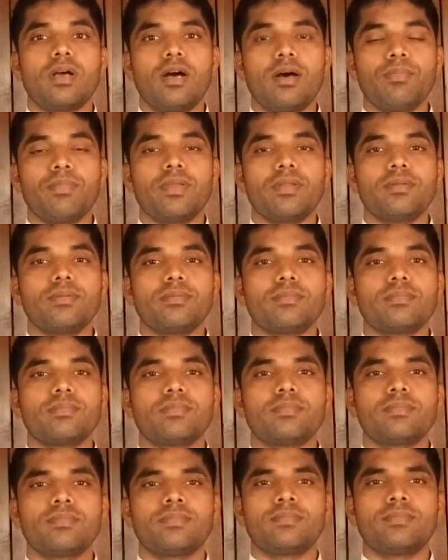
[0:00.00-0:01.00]
Amen.
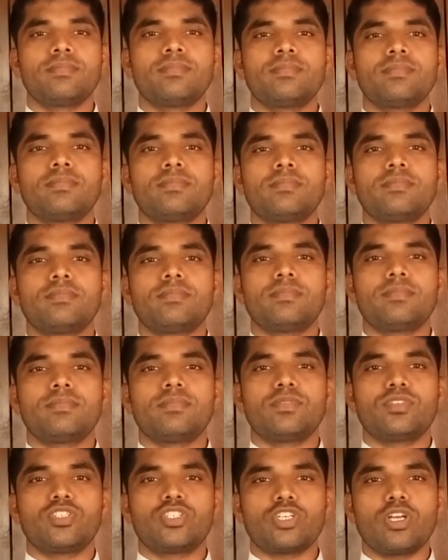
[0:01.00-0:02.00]

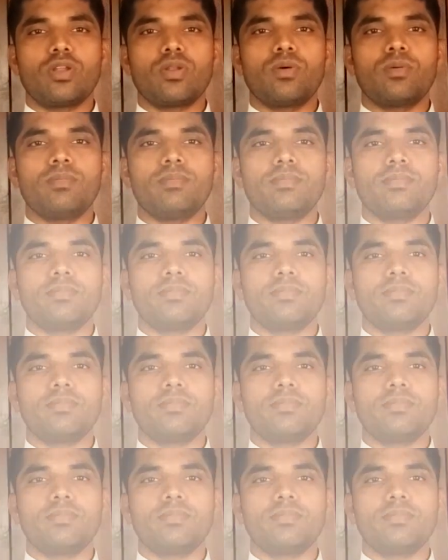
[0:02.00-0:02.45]
Shalom.